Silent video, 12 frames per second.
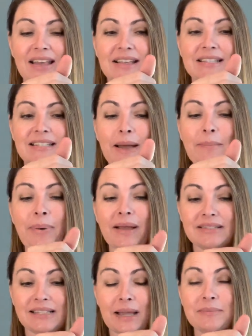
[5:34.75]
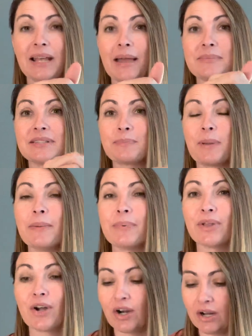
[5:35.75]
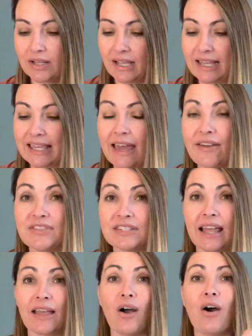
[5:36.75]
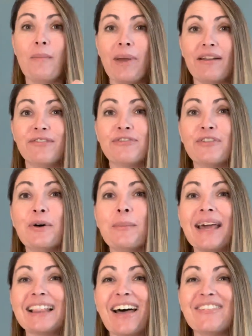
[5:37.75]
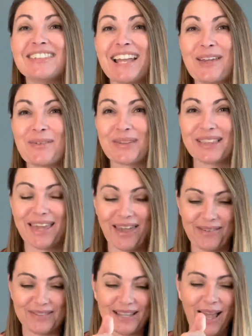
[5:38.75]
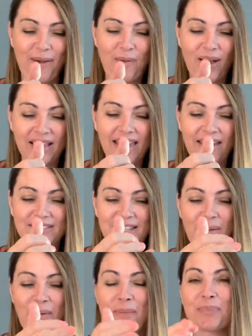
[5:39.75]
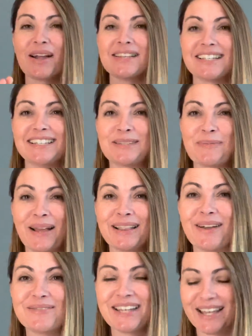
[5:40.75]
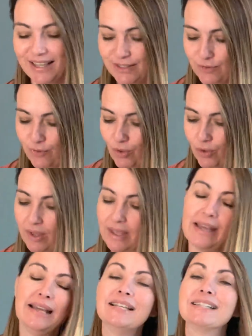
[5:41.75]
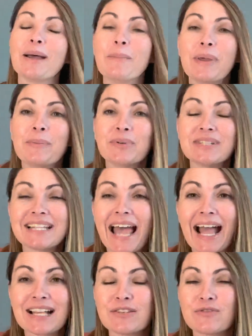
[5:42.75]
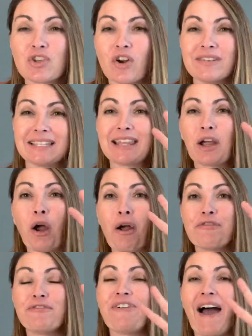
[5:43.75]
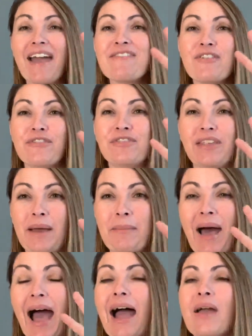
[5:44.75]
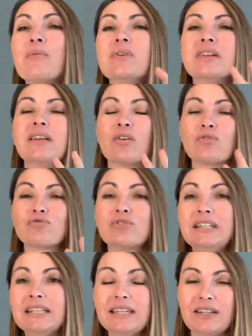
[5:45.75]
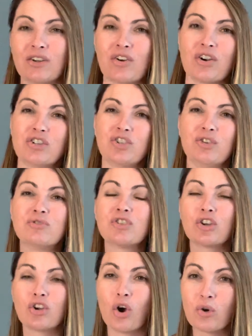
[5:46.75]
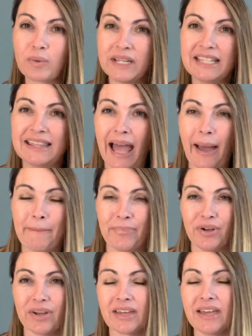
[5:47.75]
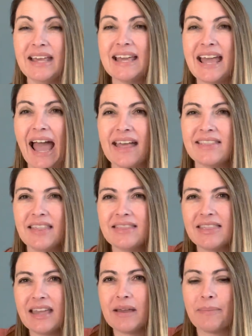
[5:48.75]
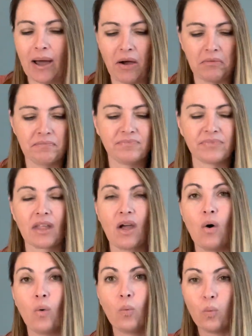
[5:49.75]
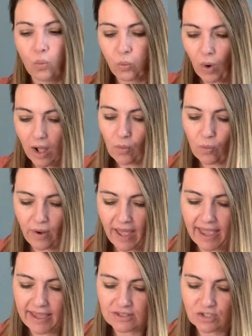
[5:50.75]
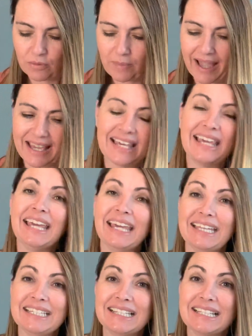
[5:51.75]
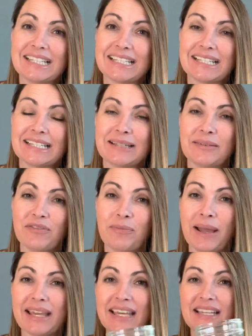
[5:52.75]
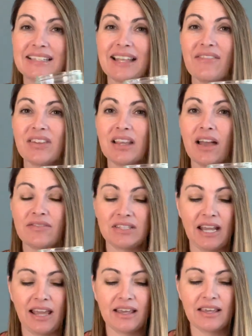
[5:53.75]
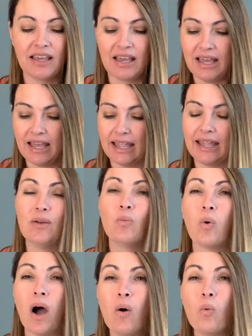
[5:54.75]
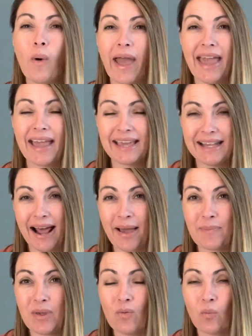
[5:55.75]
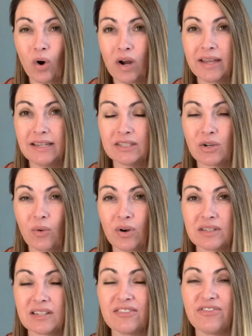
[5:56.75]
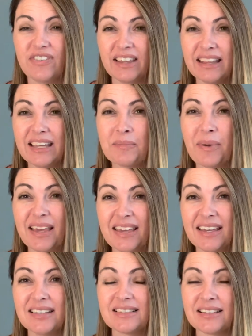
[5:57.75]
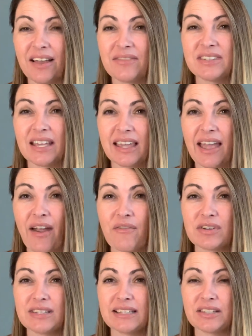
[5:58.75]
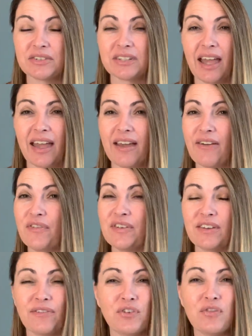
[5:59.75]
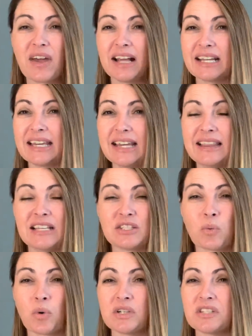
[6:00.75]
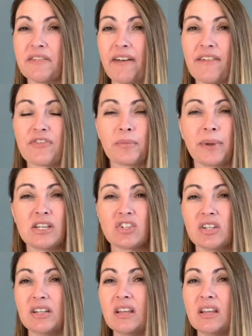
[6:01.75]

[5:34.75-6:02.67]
Sometimes people are gifts, like, oh man, fill my love tank with gifts. I want gifts, I want presents, my love tank is full. Some people, it's acts of service. There are 5 of them. I would really encourage you to go read that book and then think about, what way do my kids have a love tank? In what way can I be working towards filling my kids' love tank every single day? If you've got a kid that's words of affirmation,